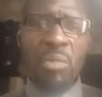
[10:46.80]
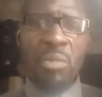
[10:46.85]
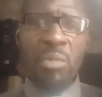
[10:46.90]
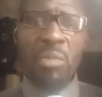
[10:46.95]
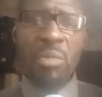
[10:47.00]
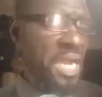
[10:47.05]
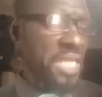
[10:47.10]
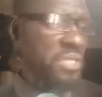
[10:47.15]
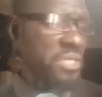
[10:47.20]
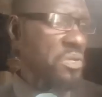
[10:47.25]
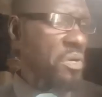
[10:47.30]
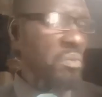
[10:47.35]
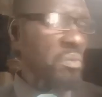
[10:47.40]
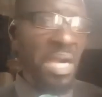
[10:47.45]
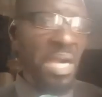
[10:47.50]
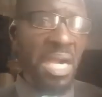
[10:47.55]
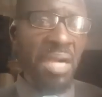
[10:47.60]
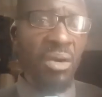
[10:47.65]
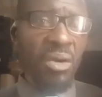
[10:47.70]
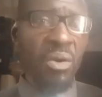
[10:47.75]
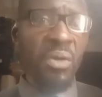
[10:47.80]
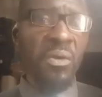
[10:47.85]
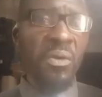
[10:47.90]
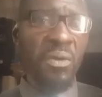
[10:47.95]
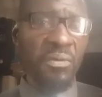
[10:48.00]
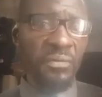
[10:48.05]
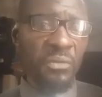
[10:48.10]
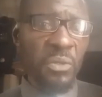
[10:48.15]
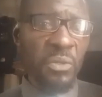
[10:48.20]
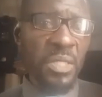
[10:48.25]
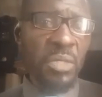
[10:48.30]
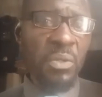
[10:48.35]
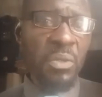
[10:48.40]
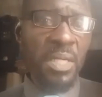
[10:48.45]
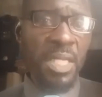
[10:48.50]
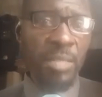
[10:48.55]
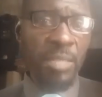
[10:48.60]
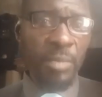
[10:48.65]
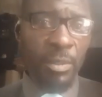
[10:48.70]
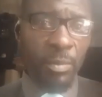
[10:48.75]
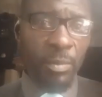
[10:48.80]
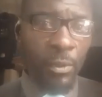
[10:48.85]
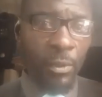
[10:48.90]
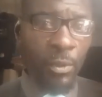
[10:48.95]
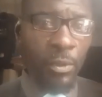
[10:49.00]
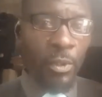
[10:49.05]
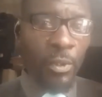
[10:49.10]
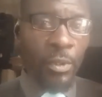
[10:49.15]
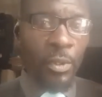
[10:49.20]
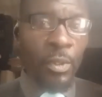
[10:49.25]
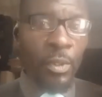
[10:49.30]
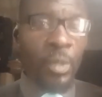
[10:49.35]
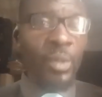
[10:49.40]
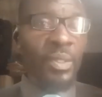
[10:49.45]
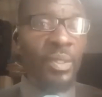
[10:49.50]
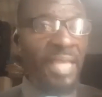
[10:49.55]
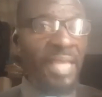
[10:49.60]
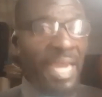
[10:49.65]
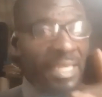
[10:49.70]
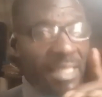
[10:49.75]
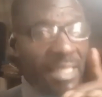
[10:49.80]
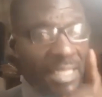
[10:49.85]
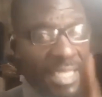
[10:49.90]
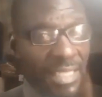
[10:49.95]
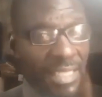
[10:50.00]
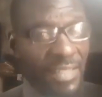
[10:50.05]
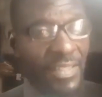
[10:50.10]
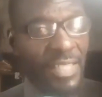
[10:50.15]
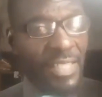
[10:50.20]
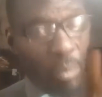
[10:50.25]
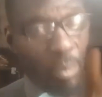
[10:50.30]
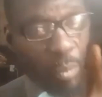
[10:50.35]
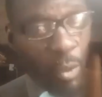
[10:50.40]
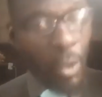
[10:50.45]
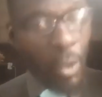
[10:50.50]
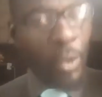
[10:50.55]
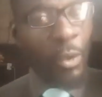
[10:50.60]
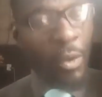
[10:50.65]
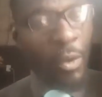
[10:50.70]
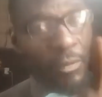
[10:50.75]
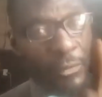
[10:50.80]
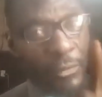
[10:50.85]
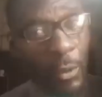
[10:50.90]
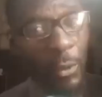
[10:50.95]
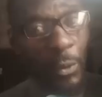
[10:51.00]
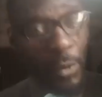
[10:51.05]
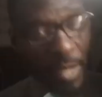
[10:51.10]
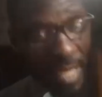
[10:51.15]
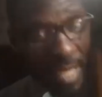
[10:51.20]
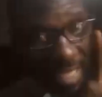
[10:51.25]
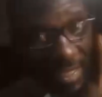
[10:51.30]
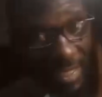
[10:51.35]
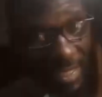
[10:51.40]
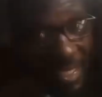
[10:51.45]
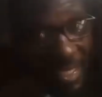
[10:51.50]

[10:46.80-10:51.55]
you are Nyoma, all of you Ikuri people, that the symbol of your royalty